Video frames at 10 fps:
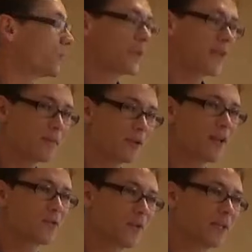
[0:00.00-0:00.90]
what happened
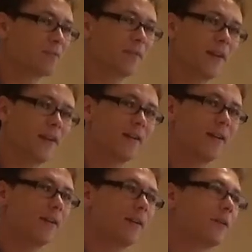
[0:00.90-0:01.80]
last week?
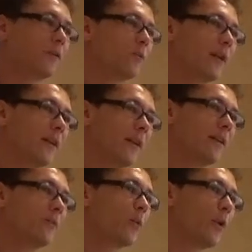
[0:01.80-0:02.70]

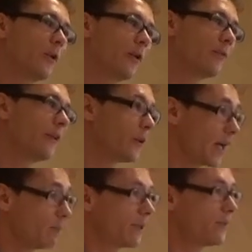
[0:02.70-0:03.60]
We were very
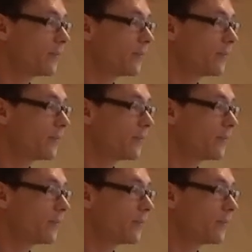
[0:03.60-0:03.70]
happy,